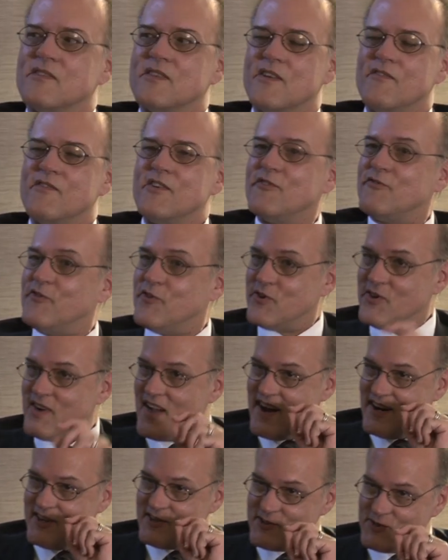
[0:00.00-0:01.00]
Even if you're
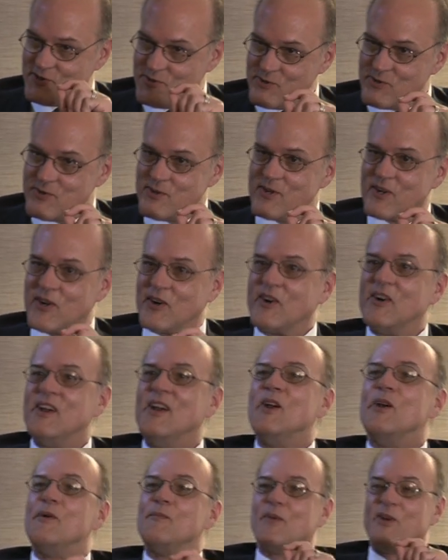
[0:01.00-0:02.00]
not sure,
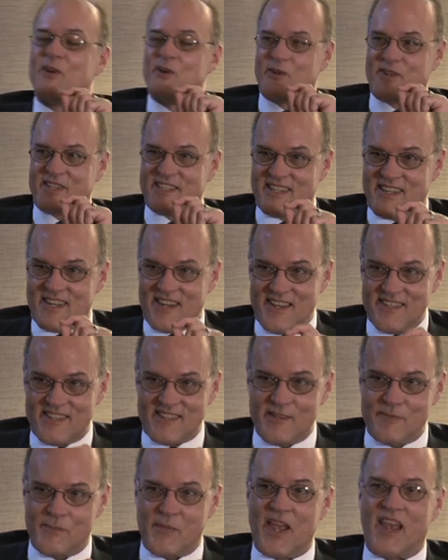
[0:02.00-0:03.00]
but you're
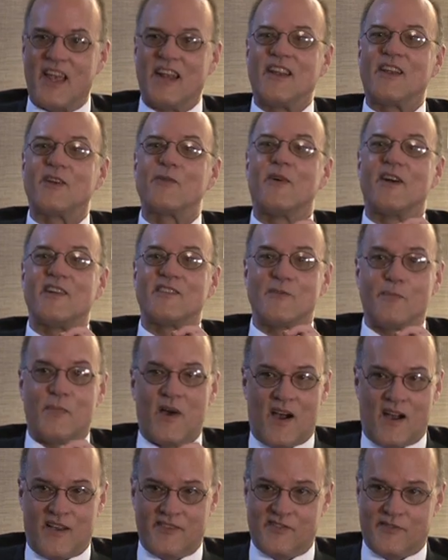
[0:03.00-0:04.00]
anticipating what's
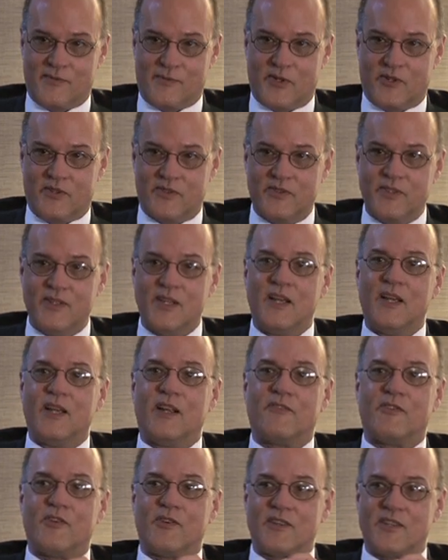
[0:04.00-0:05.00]
possible.
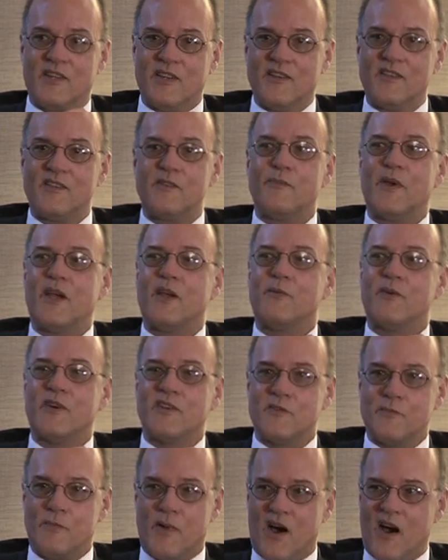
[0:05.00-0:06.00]
If you anticipate
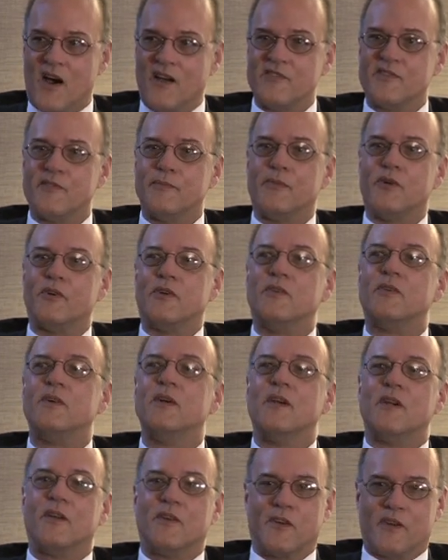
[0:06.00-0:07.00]
what's possible,
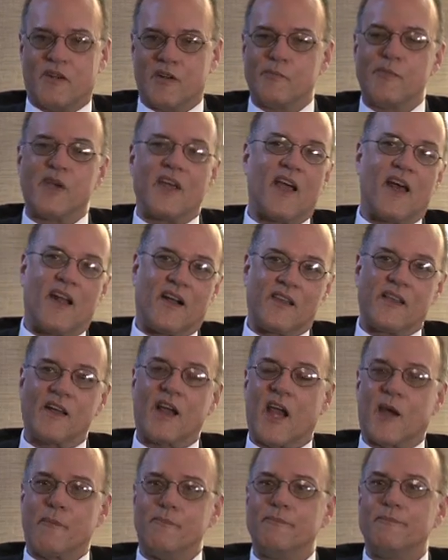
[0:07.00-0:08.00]
you're going to be ahead of the
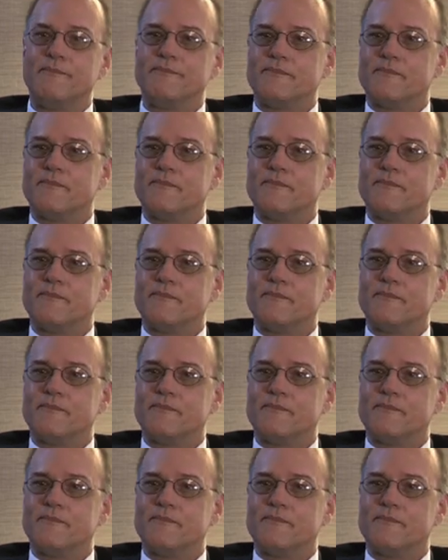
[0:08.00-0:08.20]
game.